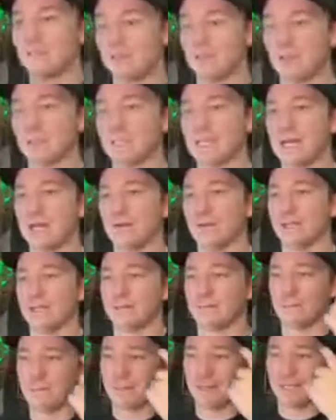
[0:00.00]
Everything's gonna be booked
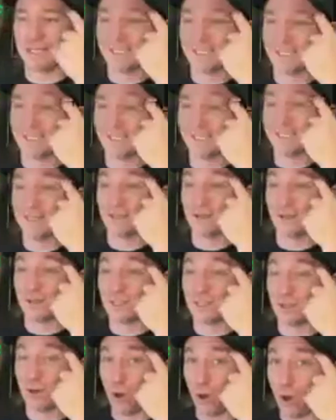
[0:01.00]
out. Like it's gonna
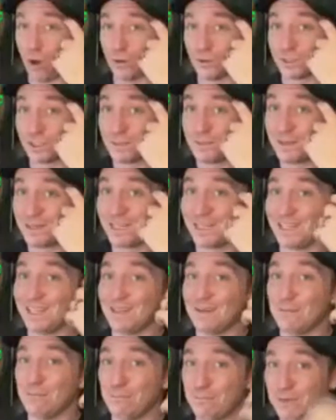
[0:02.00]
be the
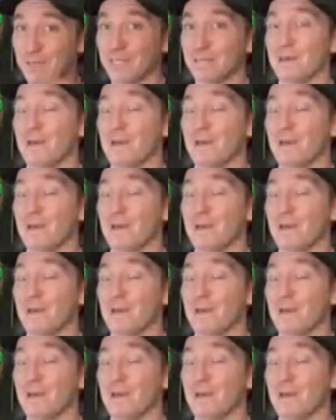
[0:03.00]
ultimate